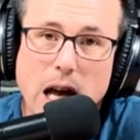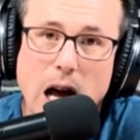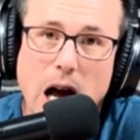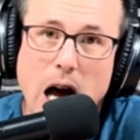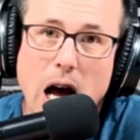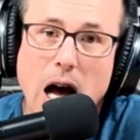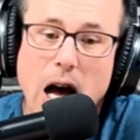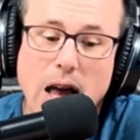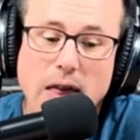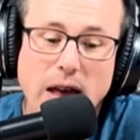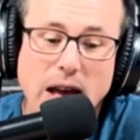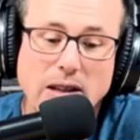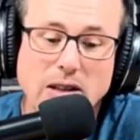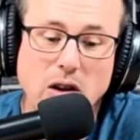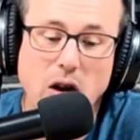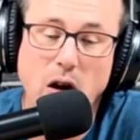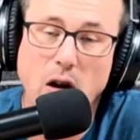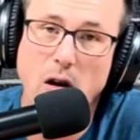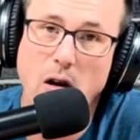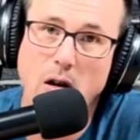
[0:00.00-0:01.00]
Uh, and
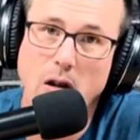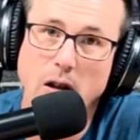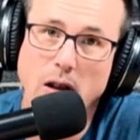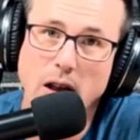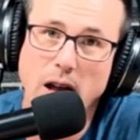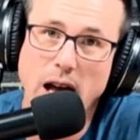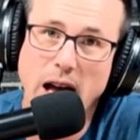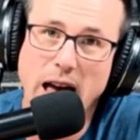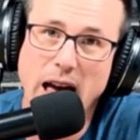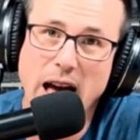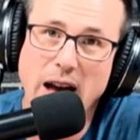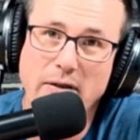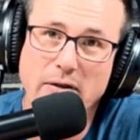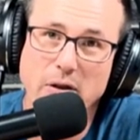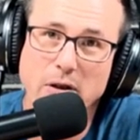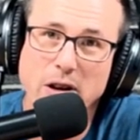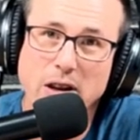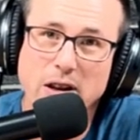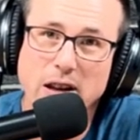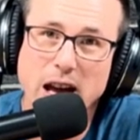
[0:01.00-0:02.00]
that's all I have
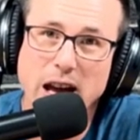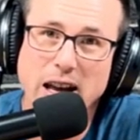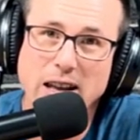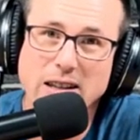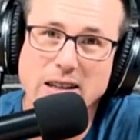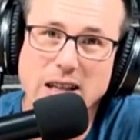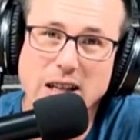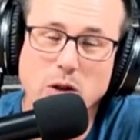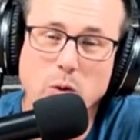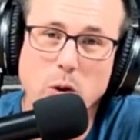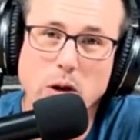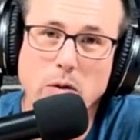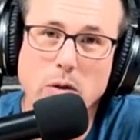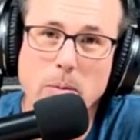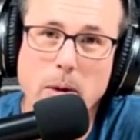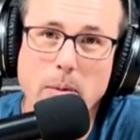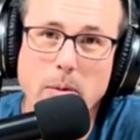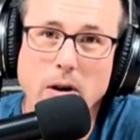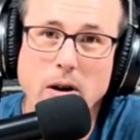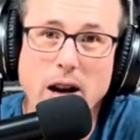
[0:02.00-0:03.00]
for you guys this week.
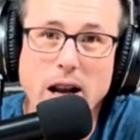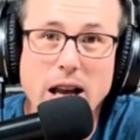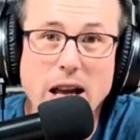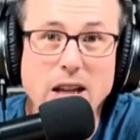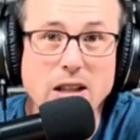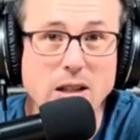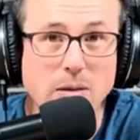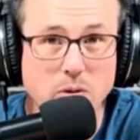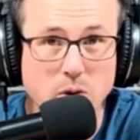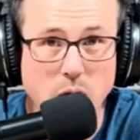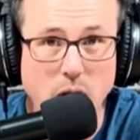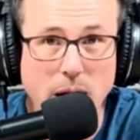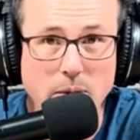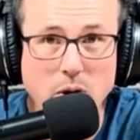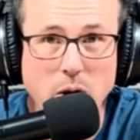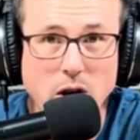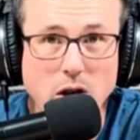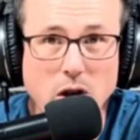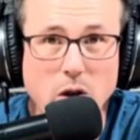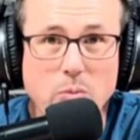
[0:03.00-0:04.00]
Remember, subscribe
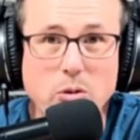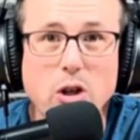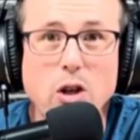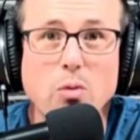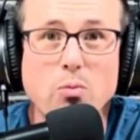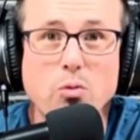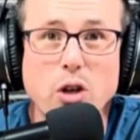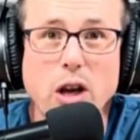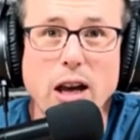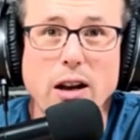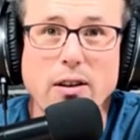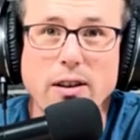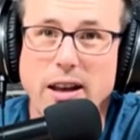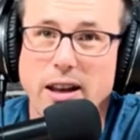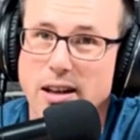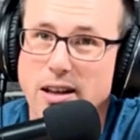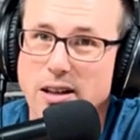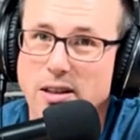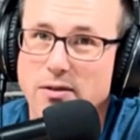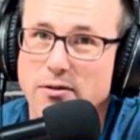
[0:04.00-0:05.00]
to our YouTube channel.
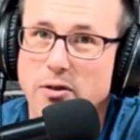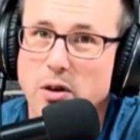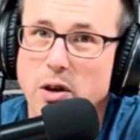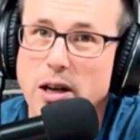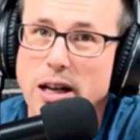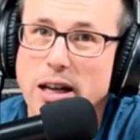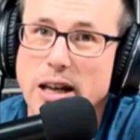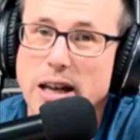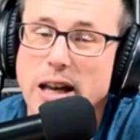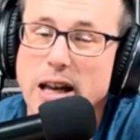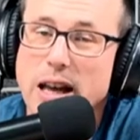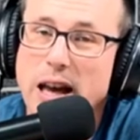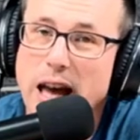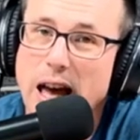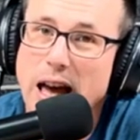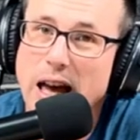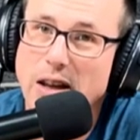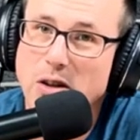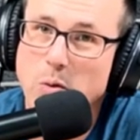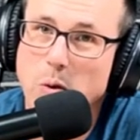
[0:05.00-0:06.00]
It is free,
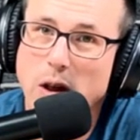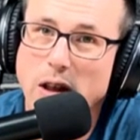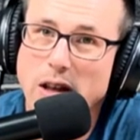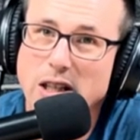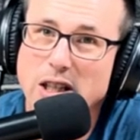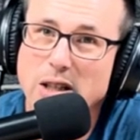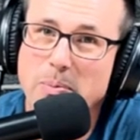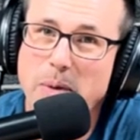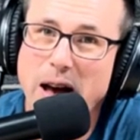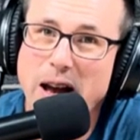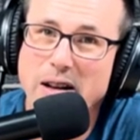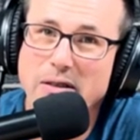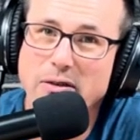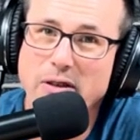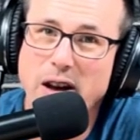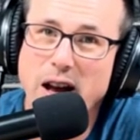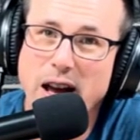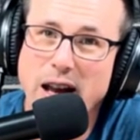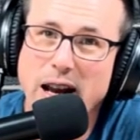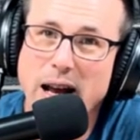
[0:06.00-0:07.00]
as well as
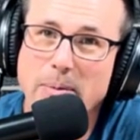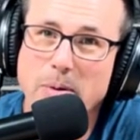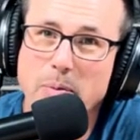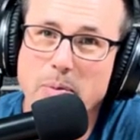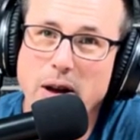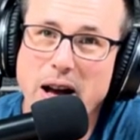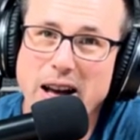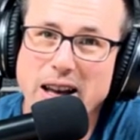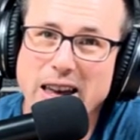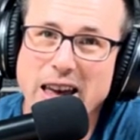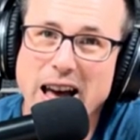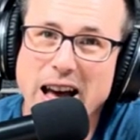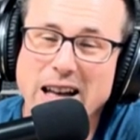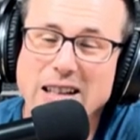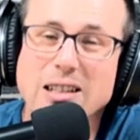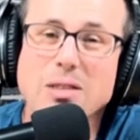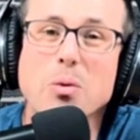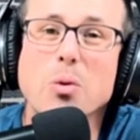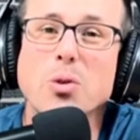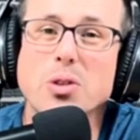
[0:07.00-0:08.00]
Spotify and Apple
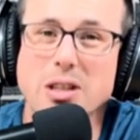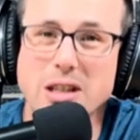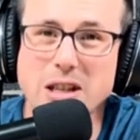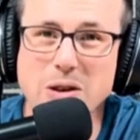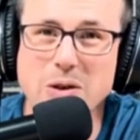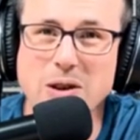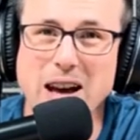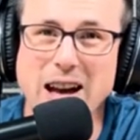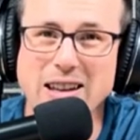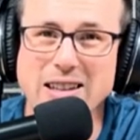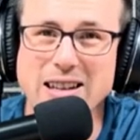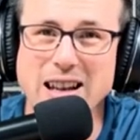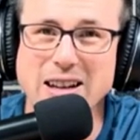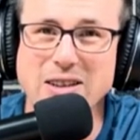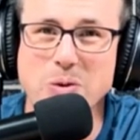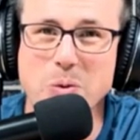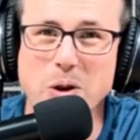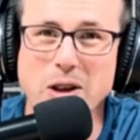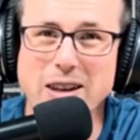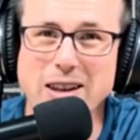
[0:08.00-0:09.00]
Podcasts. And we'll see you guys
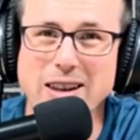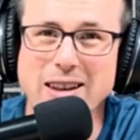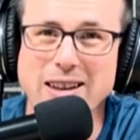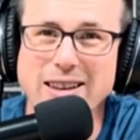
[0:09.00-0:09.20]
next week.